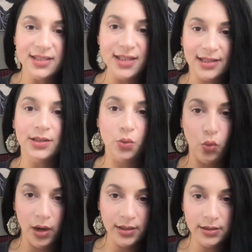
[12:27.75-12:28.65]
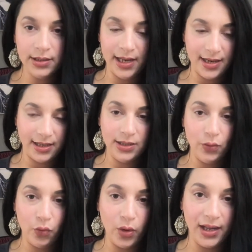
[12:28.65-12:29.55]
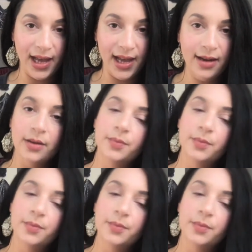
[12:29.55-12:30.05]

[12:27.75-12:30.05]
yes, it was in 1948,